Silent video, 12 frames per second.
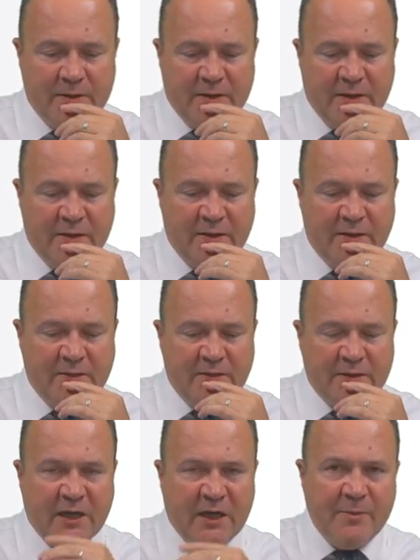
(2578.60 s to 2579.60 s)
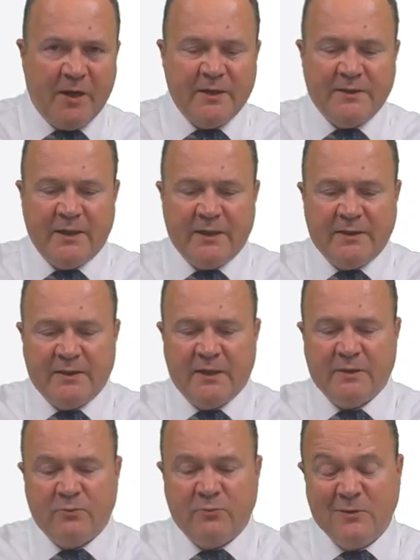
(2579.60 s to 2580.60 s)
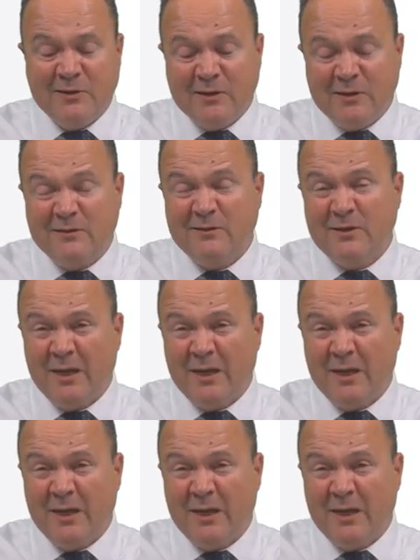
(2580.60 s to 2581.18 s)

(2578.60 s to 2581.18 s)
And the guy behind the desk says, well,